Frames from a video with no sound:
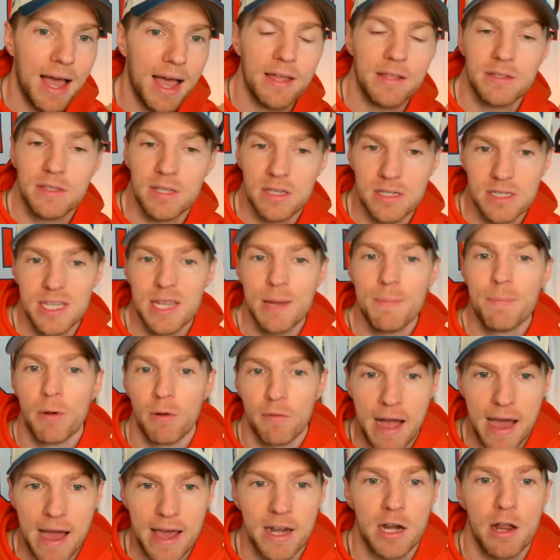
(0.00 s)
does he
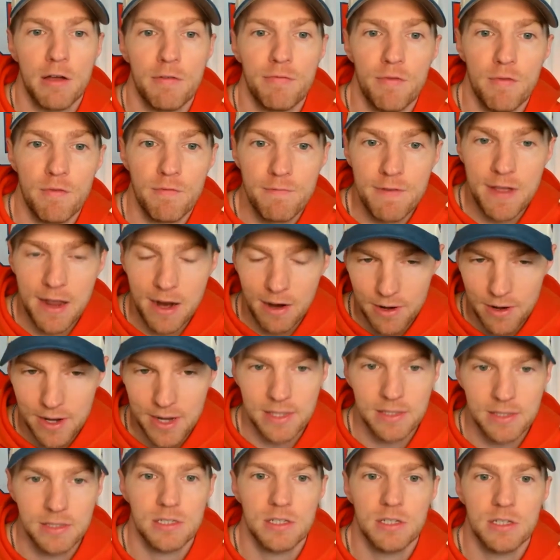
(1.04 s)
provide enough
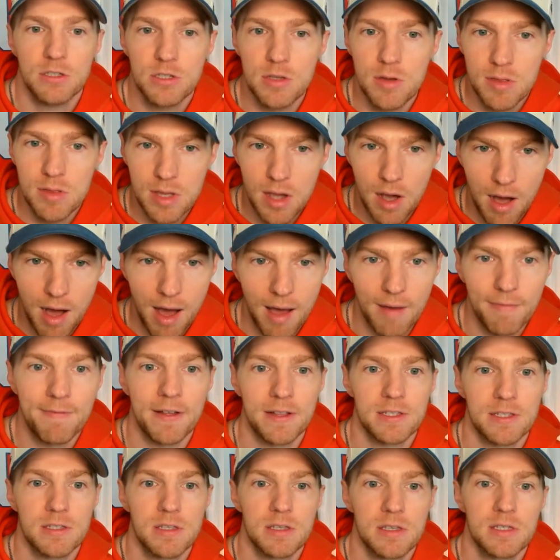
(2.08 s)
variance to the
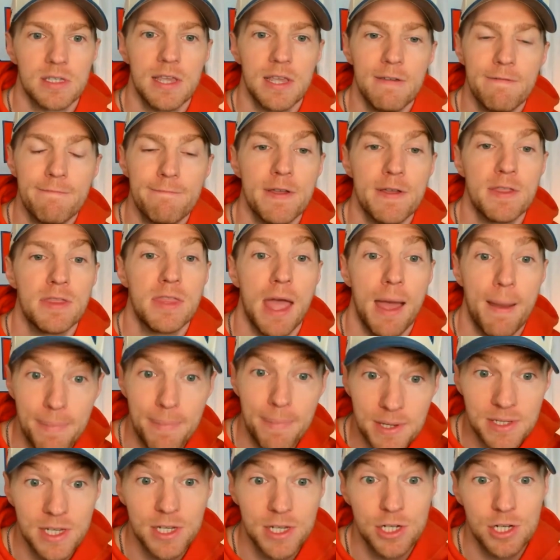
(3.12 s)
offense? Does he fit that
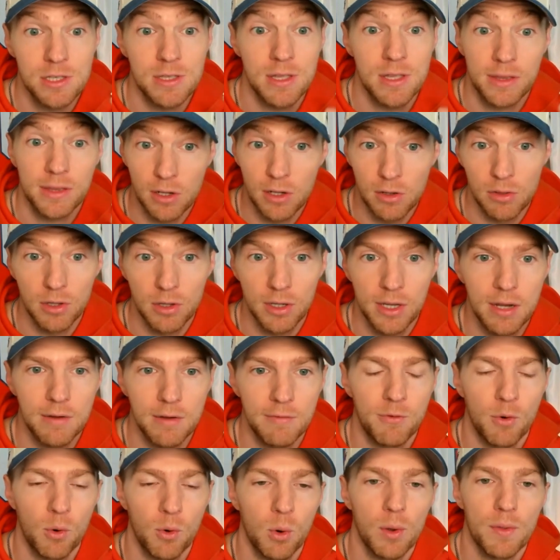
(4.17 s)
position that they're looking
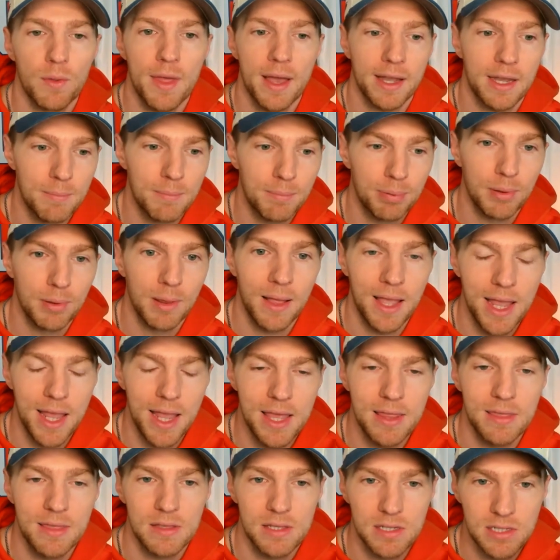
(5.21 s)
for that can play
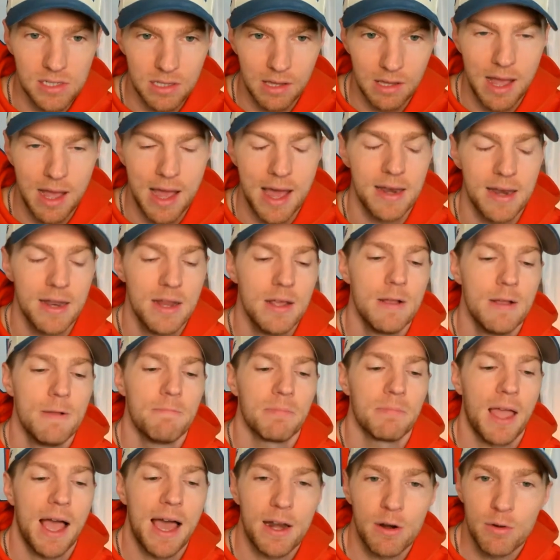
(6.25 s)
in the slot?
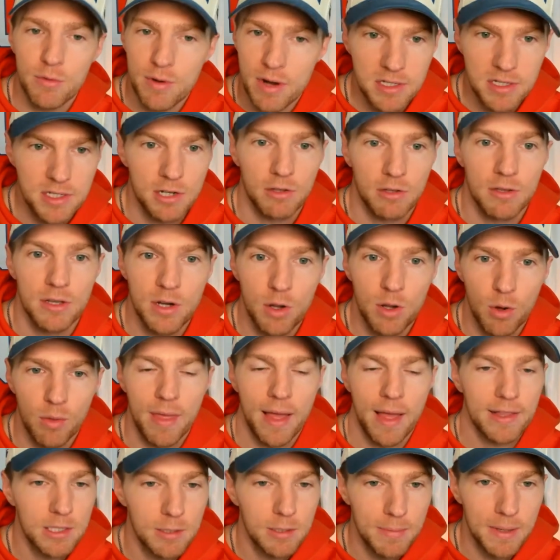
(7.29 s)
I don't necessarily know
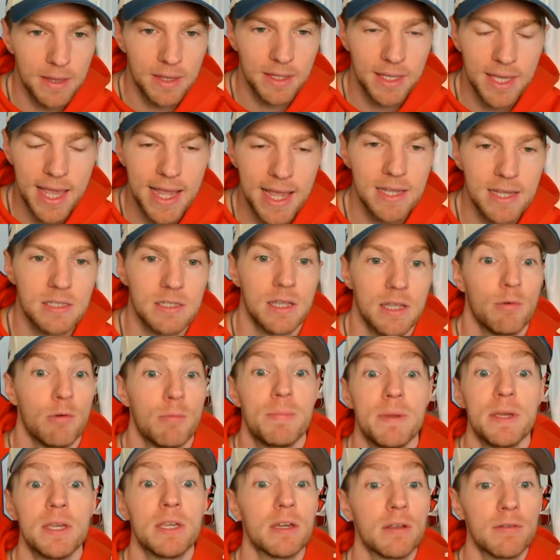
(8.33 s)
that to be the case. It would
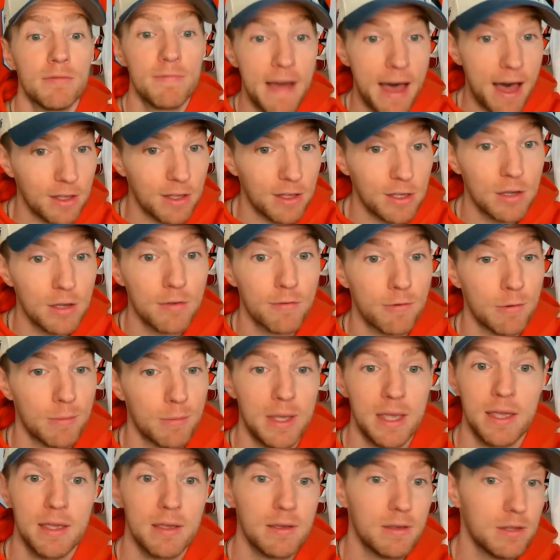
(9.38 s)
be good value from
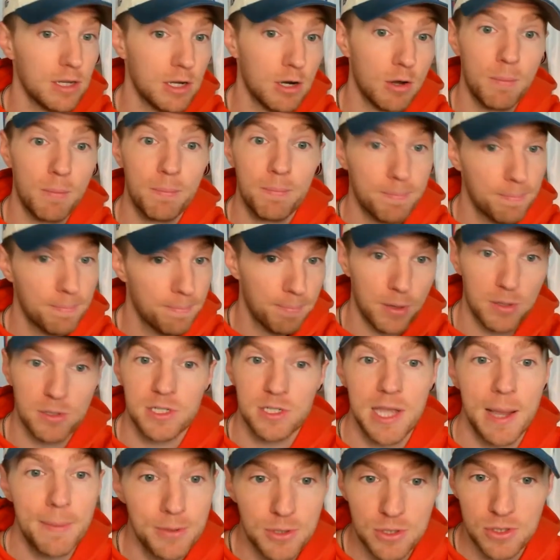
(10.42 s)
a,
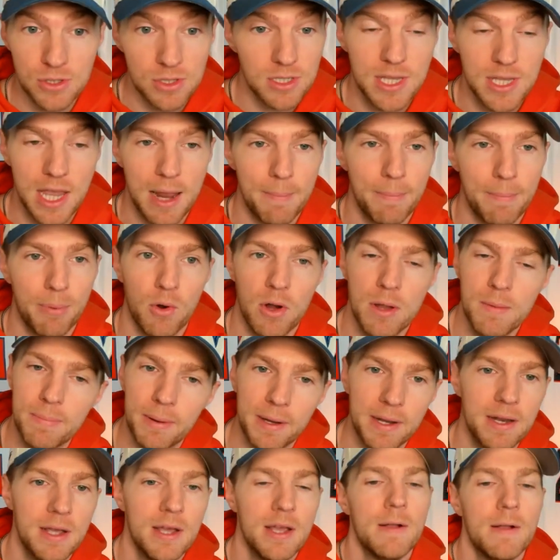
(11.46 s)
perception standpoint,
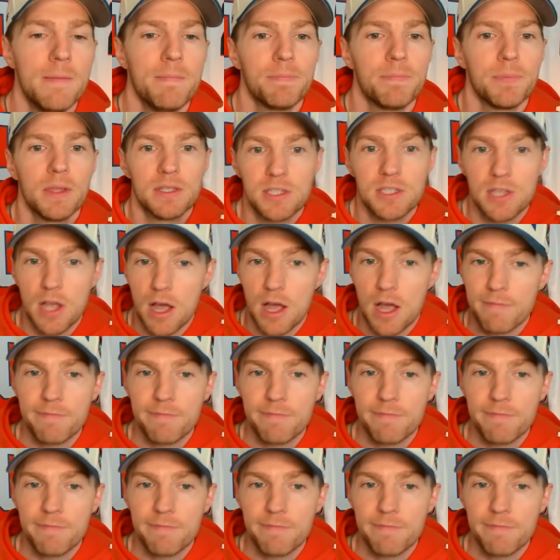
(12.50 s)
but saw a